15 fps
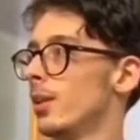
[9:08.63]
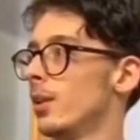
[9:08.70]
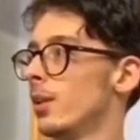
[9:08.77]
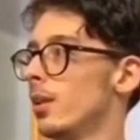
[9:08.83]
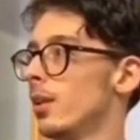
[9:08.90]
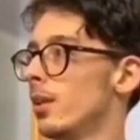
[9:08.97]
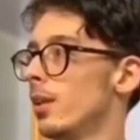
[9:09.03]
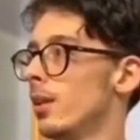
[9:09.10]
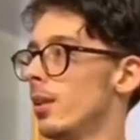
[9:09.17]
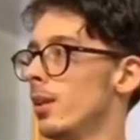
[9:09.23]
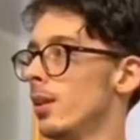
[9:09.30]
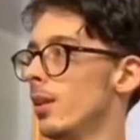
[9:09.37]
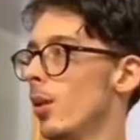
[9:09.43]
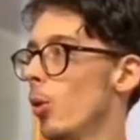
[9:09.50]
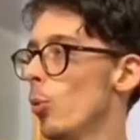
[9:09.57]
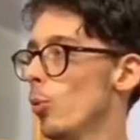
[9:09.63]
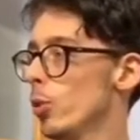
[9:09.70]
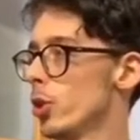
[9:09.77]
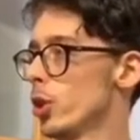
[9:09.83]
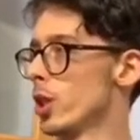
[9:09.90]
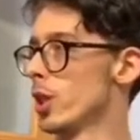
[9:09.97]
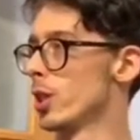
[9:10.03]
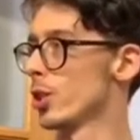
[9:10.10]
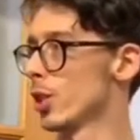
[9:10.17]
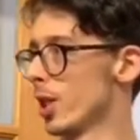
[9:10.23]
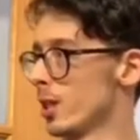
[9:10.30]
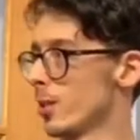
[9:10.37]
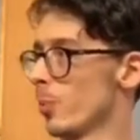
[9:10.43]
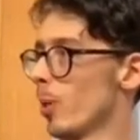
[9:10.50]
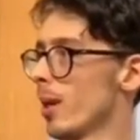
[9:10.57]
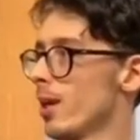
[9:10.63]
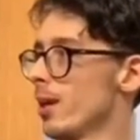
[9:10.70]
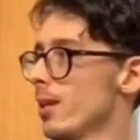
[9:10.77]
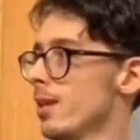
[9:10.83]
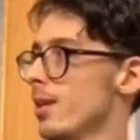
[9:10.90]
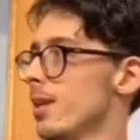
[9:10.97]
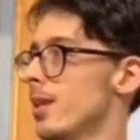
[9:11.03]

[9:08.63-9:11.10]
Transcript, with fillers: camera. Oh, we just need to change the player.